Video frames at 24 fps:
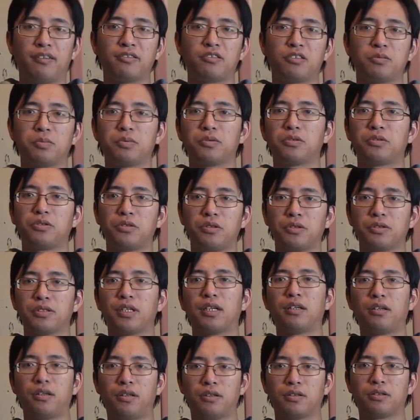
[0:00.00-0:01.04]
comfortable to use
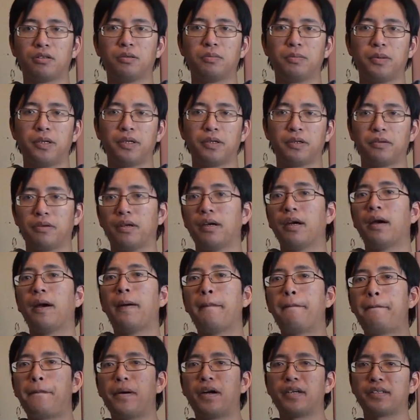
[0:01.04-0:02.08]
a longer bow.
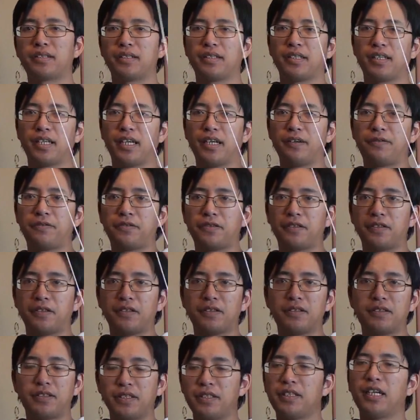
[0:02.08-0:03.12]
But if
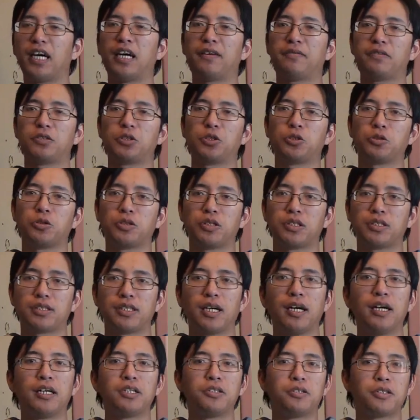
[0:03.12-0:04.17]
you didn't have a
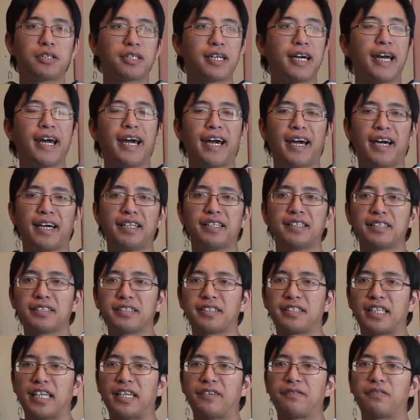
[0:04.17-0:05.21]
choice, you can
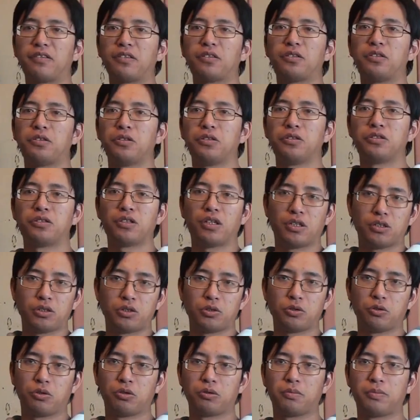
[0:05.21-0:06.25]
safely use a
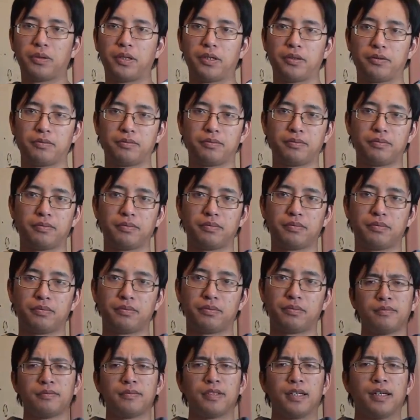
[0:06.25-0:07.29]
short bow.
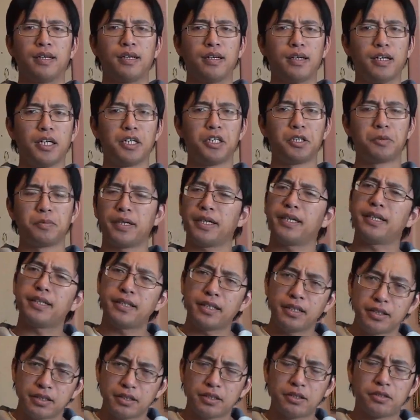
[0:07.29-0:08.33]
Anyway,
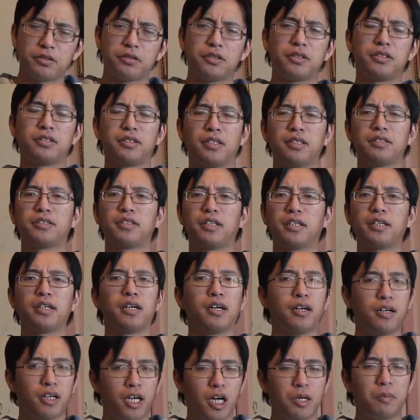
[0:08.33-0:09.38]
this is NUSensei.
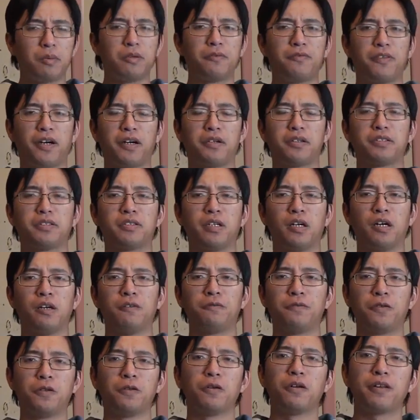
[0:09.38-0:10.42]
Hope you found this
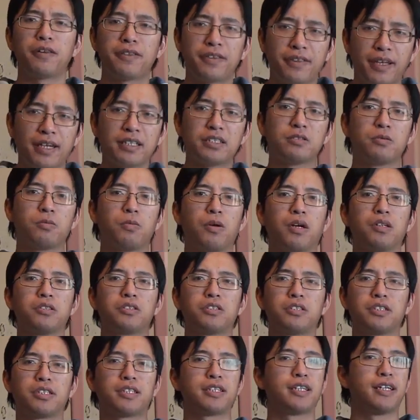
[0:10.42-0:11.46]
helpful. Thanks for
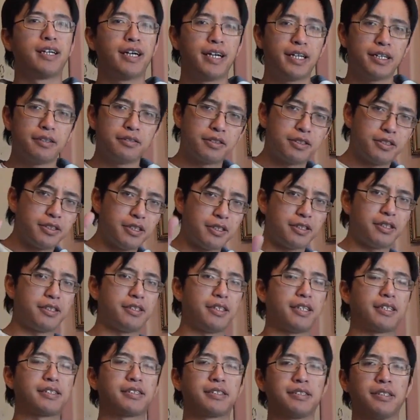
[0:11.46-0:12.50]
watching, and I'll see
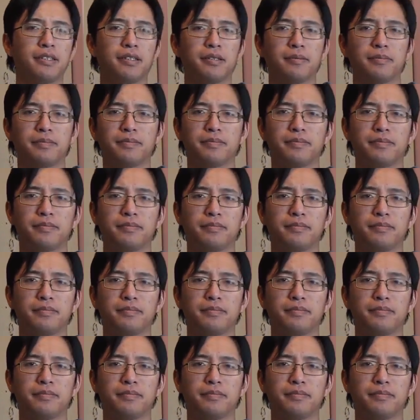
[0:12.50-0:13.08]
you next time.